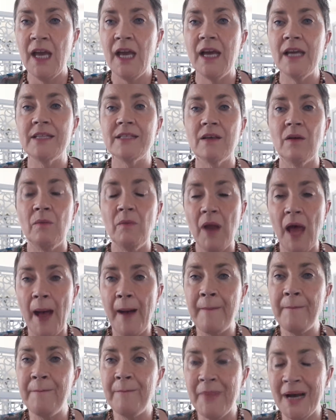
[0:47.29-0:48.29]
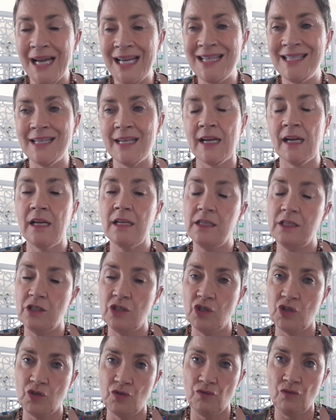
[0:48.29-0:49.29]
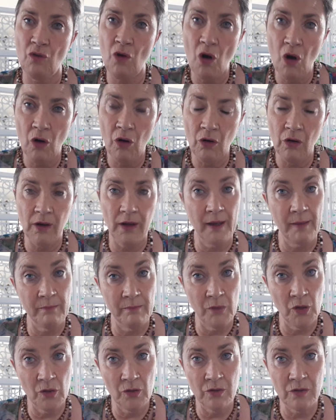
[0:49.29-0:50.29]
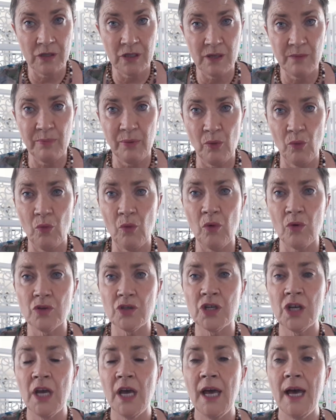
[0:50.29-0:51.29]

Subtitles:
It's an amazingly strong immune support,